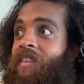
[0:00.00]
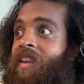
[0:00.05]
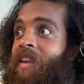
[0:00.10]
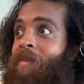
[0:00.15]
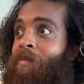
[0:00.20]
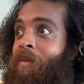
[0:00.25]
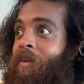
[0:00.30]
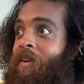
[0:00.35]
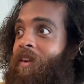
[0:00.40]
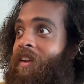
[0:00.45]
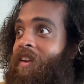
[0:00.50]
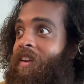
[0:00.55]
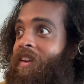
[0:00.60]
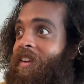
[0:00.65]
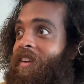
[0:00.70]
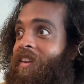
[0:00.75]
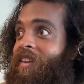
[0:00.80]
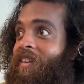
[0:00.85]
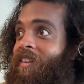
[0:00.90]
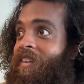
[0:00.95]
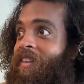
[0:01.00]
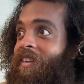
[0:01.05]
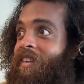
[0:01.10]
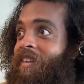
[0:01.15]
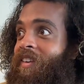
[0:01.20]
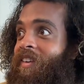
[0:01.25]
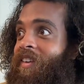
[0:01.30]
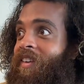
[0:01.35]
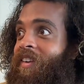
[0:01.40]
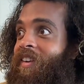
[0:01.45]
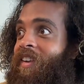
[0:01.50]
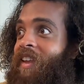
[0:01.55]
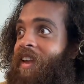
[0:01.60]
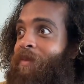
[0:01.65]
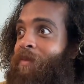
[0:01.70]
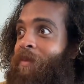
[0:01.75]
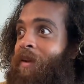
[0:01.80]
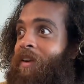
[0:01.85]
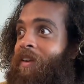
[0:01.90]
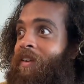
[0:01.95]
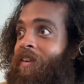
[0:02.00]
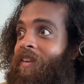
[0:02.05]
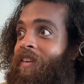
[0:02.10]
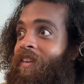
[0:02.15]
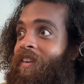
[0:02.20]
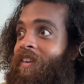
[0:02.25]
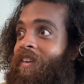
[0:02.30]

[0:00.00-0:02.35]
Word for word: 10 million times better?